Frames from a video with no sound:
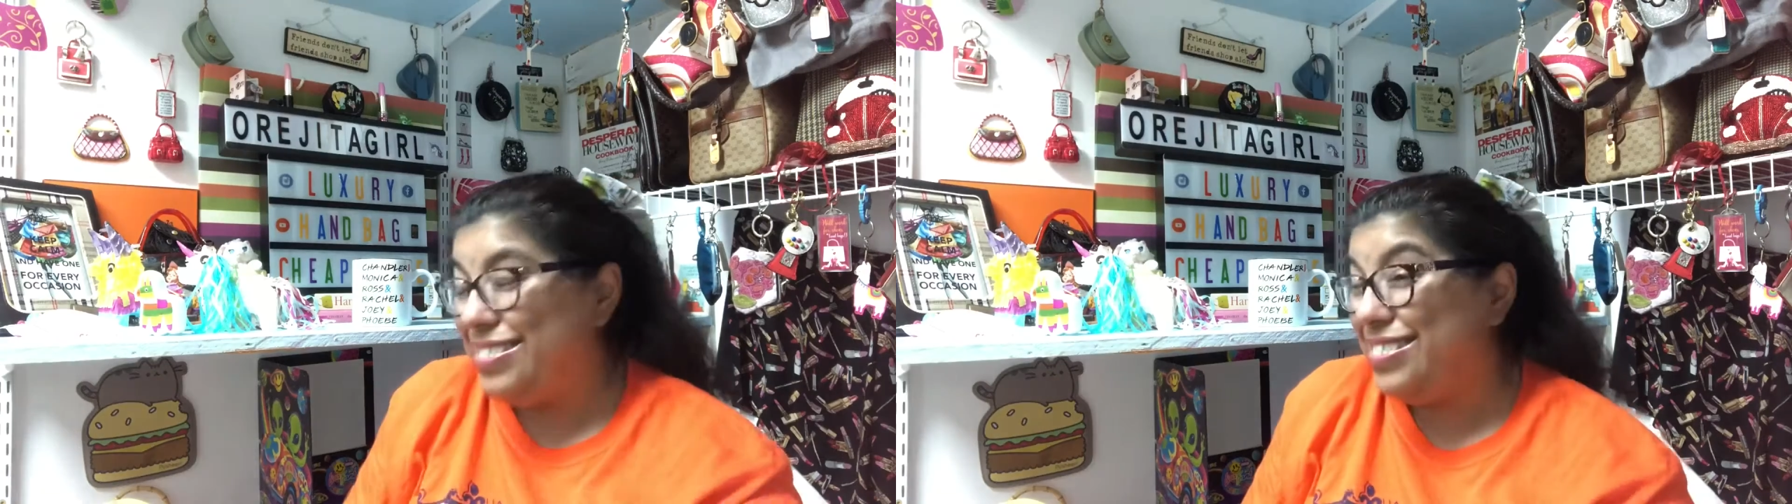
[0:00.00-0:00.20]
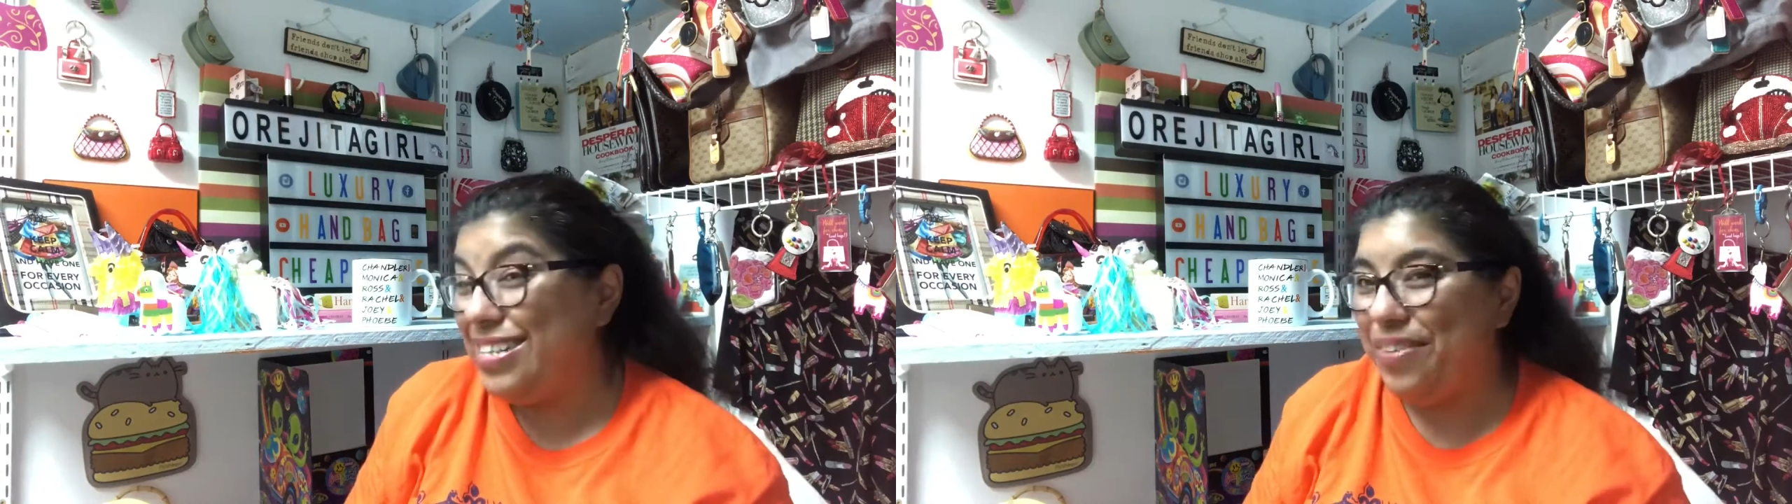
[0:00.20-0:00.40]

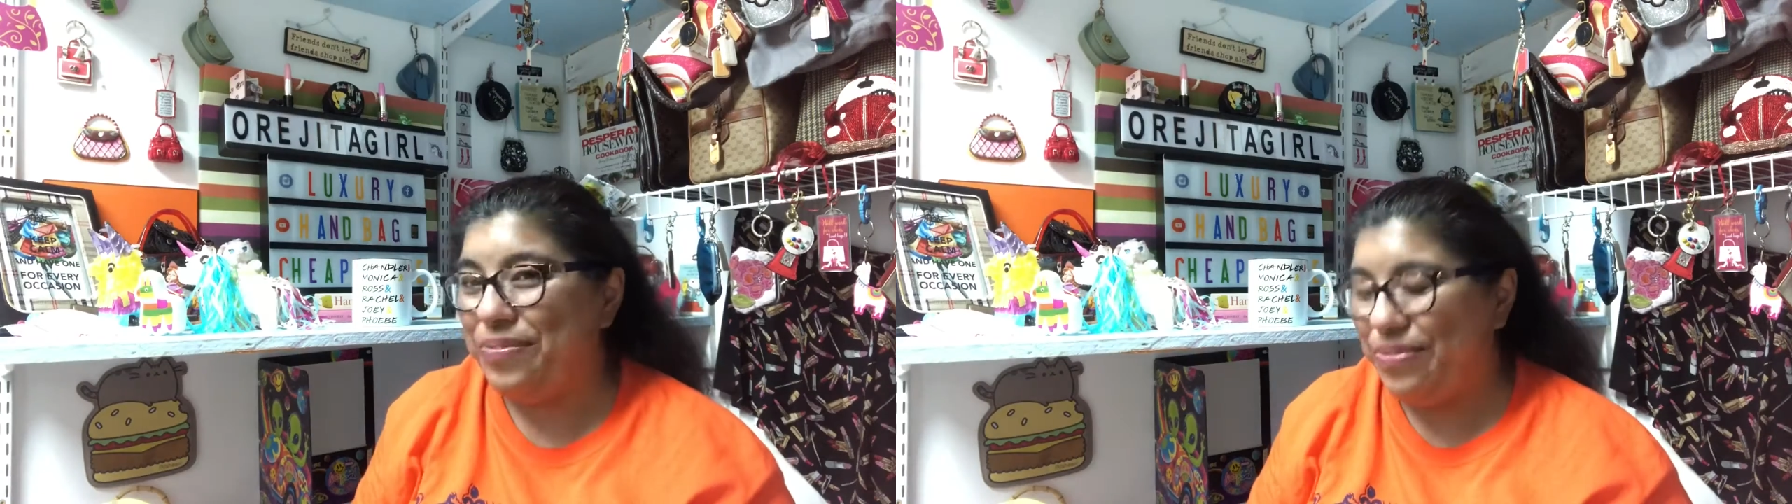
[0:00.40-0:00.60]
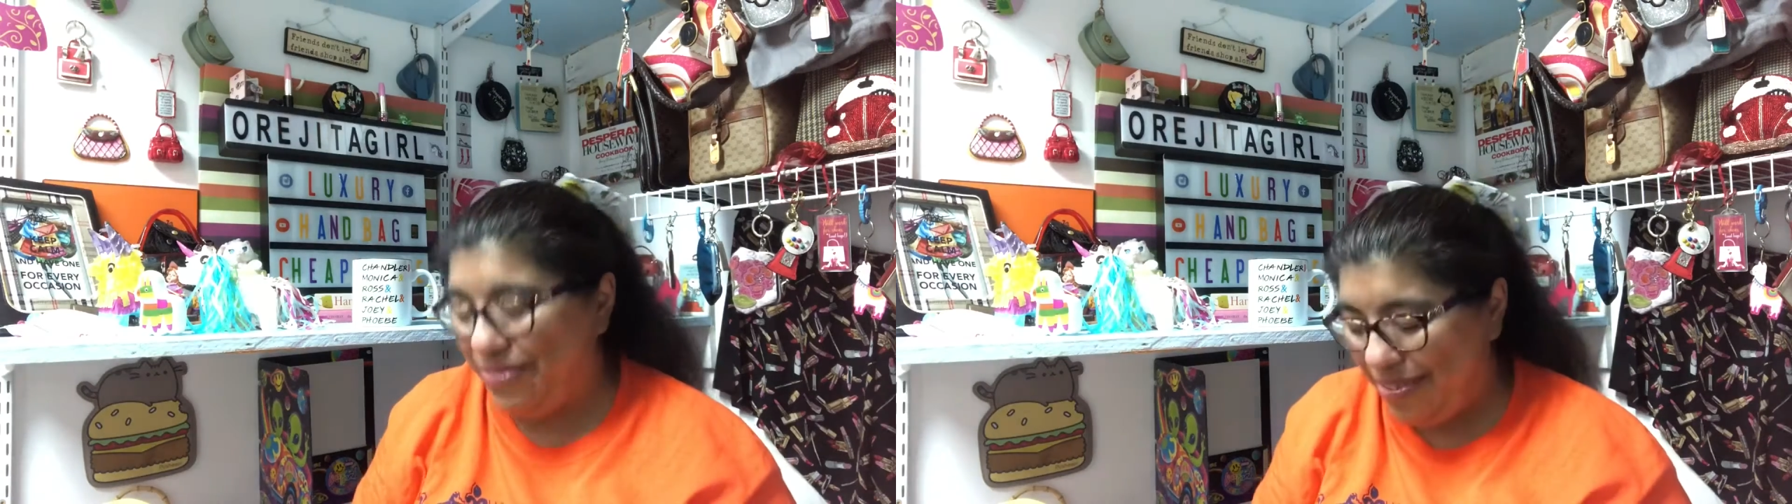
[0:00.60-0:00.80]

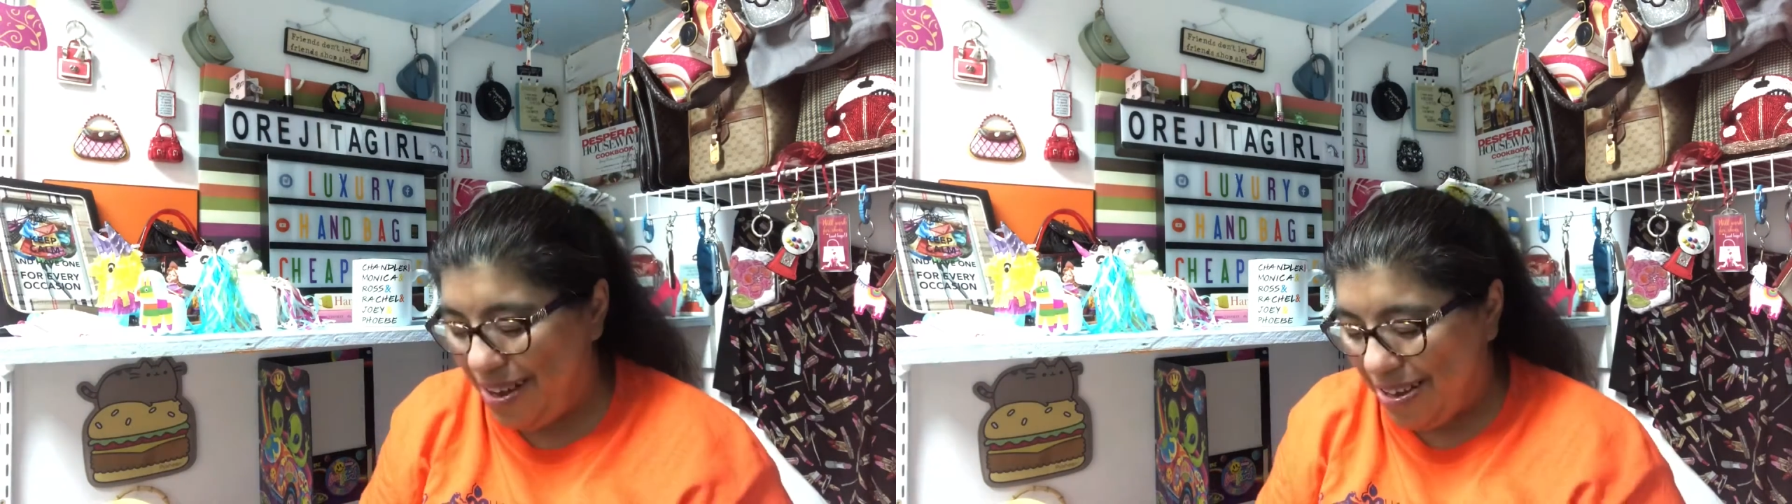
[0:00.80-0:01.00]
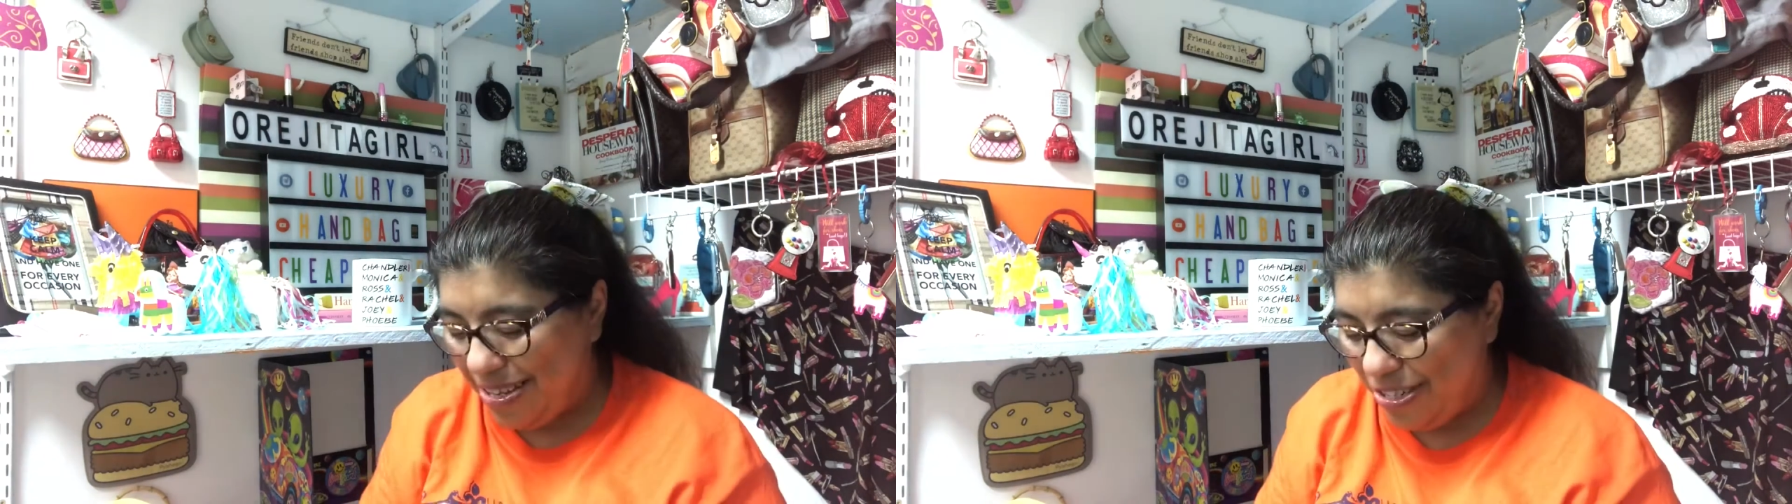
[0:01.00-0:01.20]
love
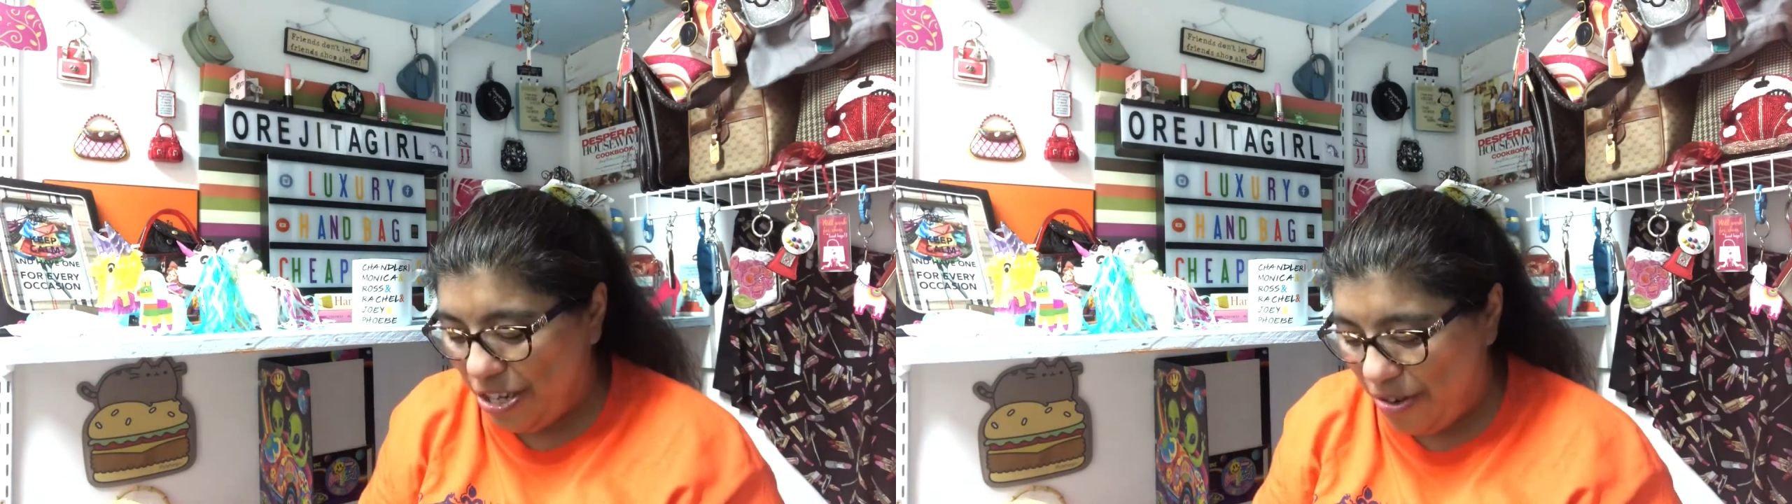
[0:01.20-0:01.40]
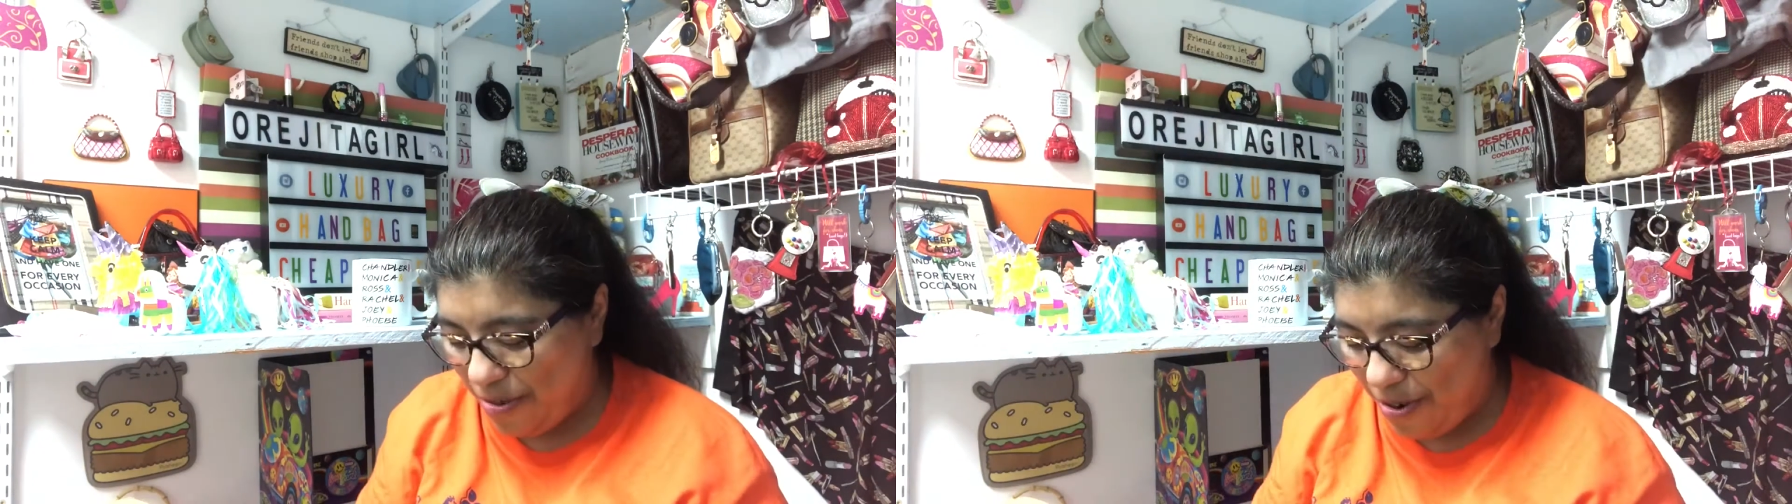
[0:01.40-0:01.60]
locks in
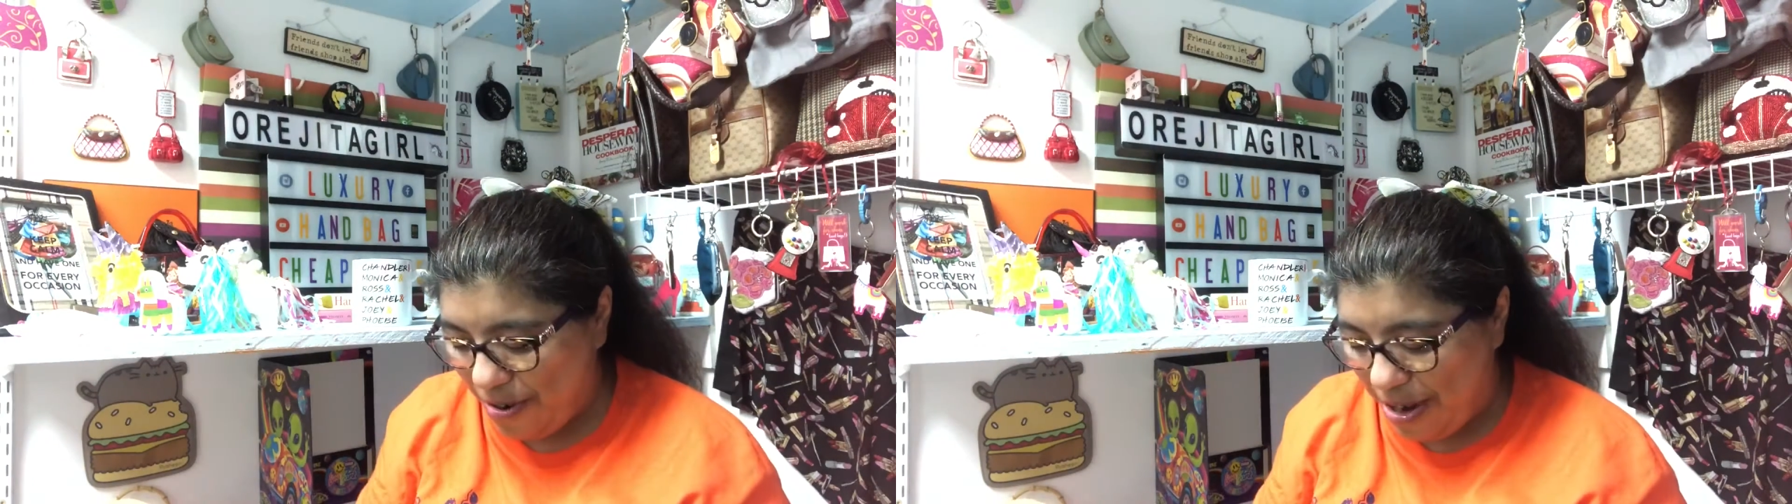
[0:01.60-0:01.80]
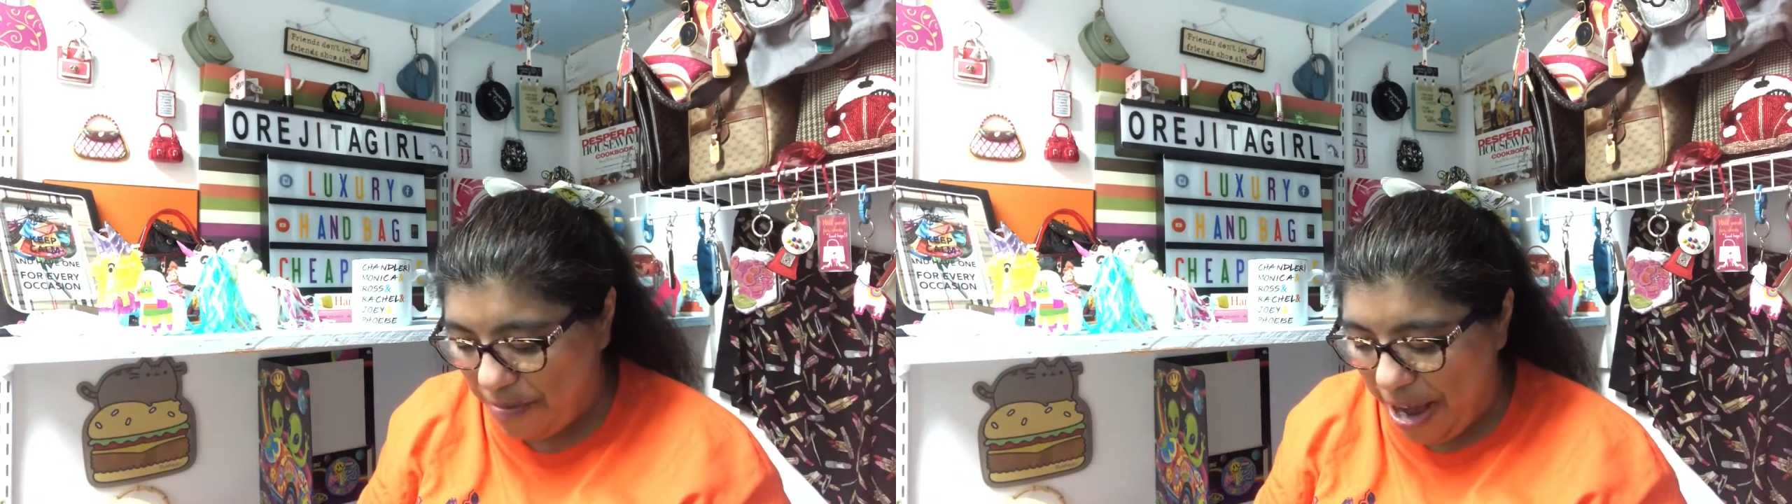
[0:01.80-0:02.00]
general.